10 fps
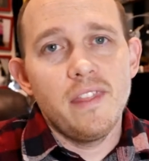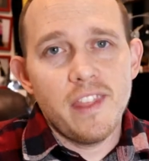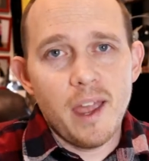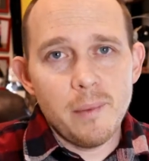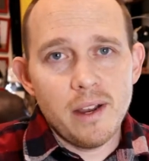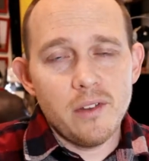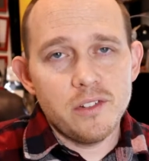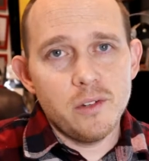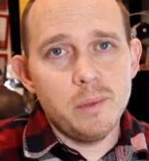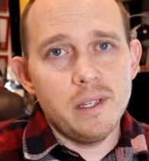that might
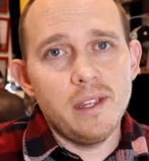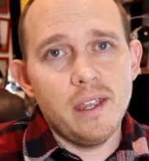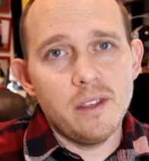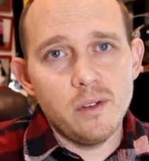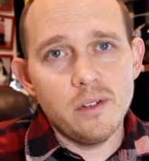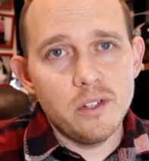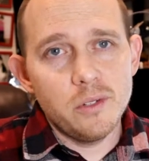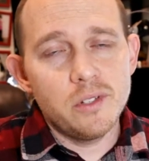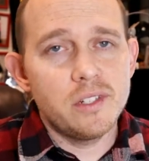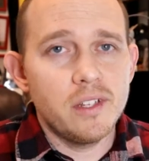also be a good
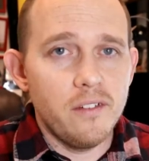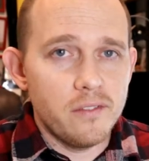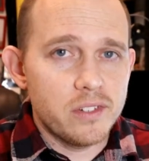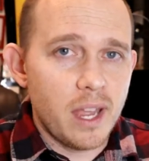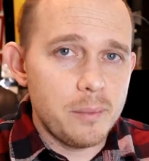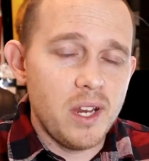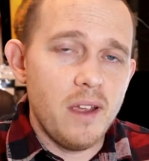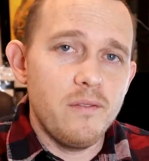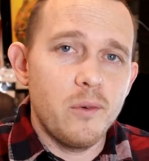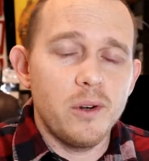use of
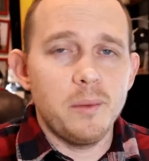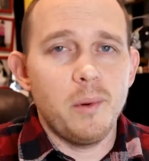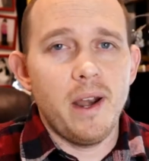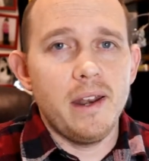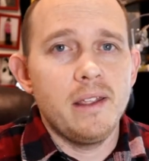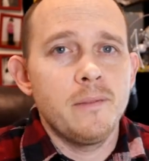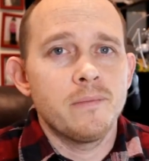Snapchat for your brand.